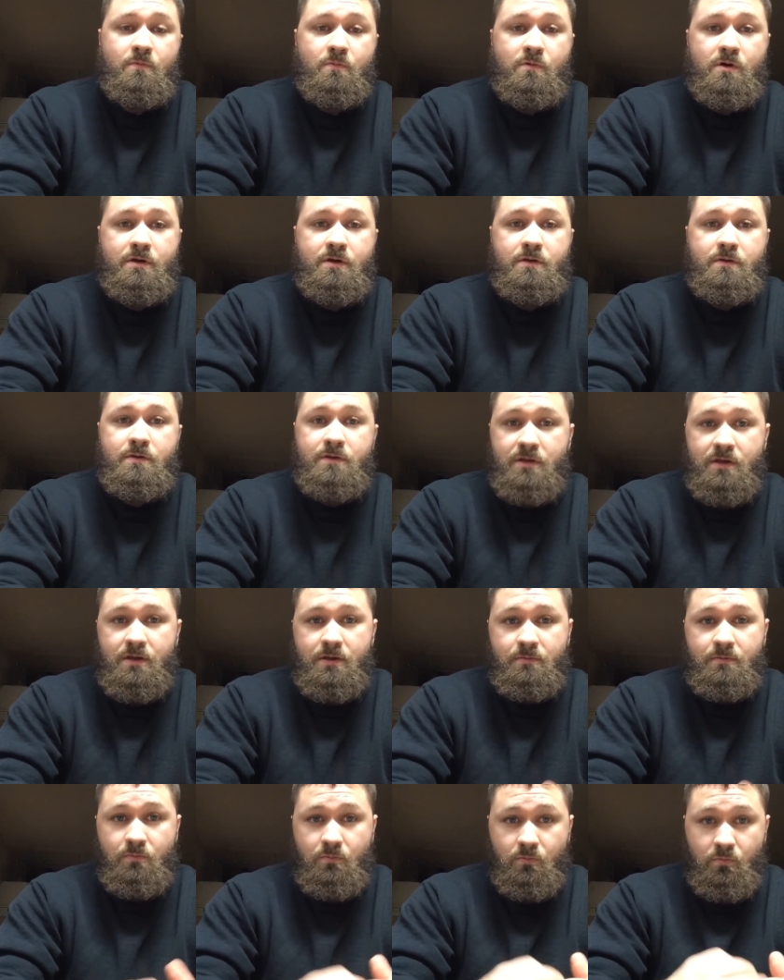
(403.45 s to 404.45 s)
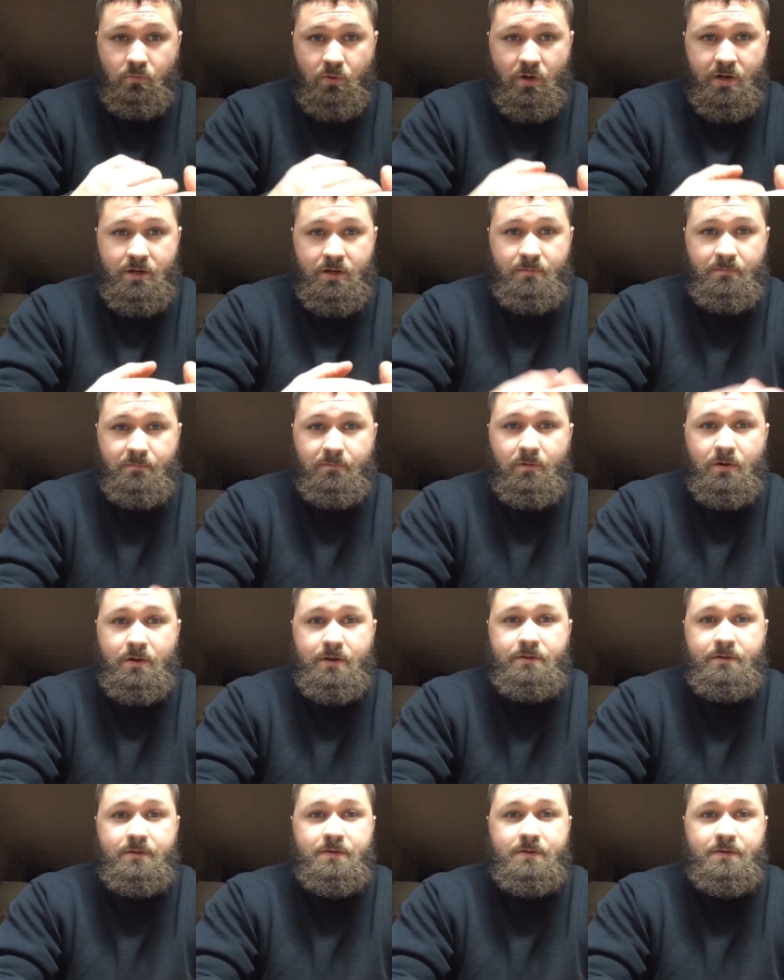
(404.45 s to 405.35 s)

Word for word: what you get right up front